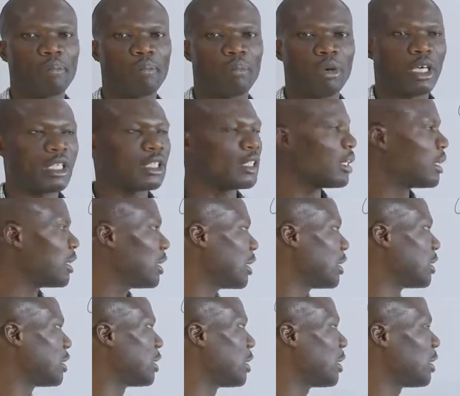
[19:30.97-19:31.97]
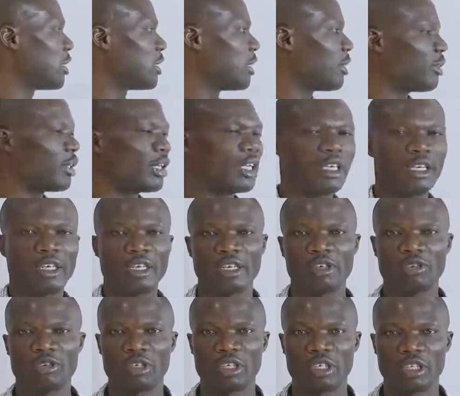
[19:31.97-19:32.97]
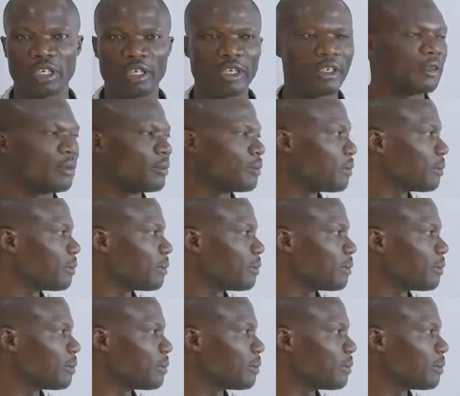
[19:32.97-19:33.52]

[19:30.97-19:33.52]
percentage 723.